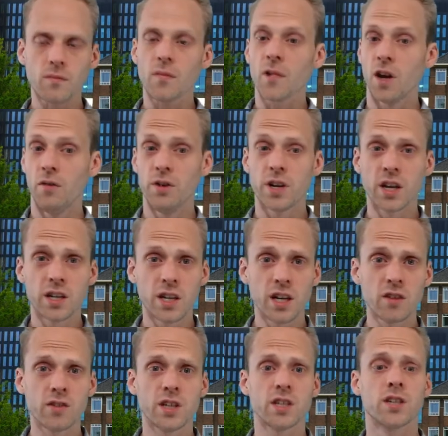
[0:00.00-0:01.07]
And we can think
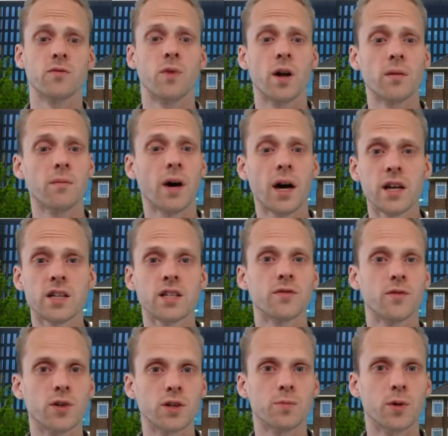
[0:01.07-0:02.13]
of this as 1 minus the
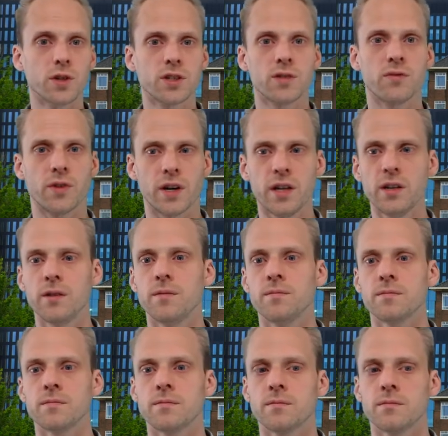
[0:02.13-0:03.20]
false positive rate.
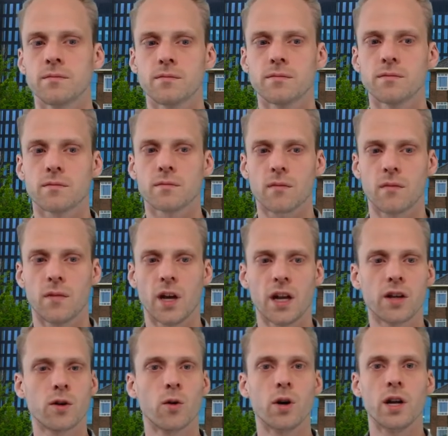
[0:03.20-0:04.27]
And
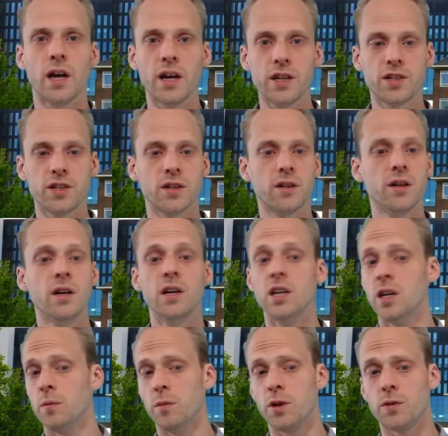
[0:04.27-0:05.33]
the correlation
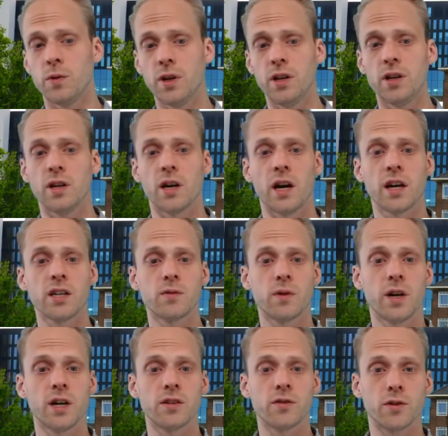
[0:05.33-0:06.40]
between the edge
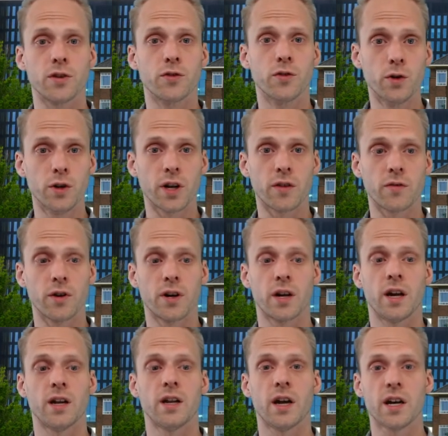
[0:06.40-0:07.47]
weights of the true network
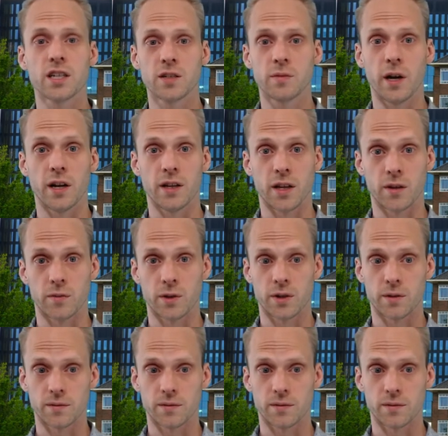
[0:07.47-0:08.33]
and the estimated network.